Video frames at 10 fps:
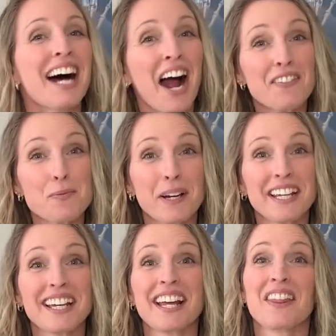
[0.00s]
Hi
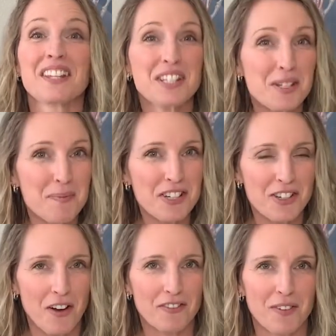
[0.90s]
everybody, this is
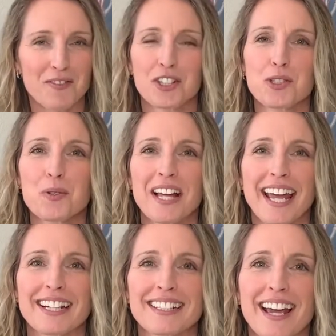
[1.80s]
Michelle from Virtual
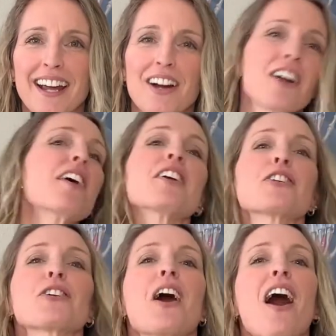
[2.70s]
Hand Care,
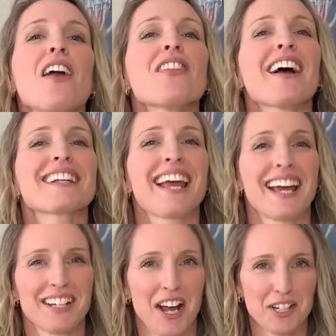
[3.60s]
your online
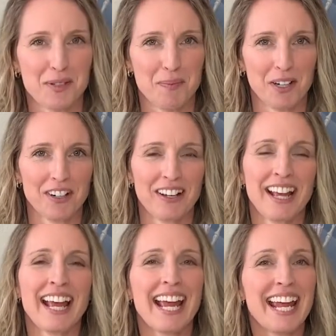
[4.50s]
hand expert.
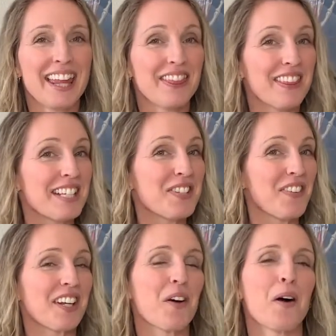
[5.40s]
In this
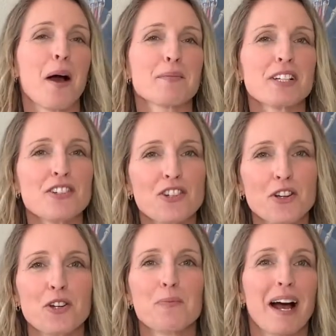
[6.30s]
video, I'm going to show
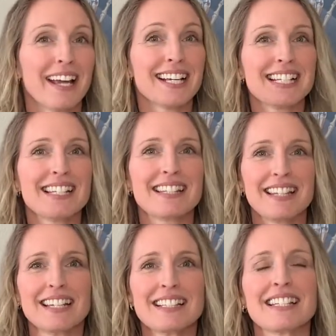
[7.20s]
you my
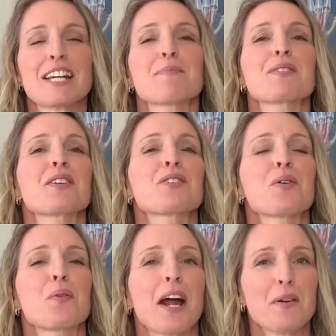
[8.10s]
6 tips
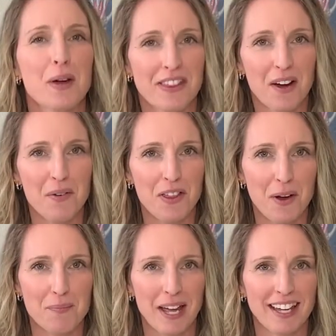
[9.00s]
to write without
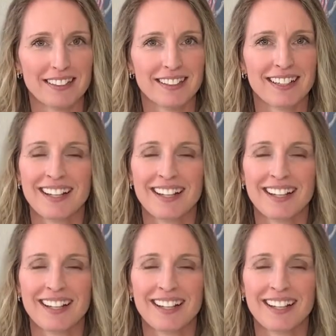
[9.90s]
thumb pain.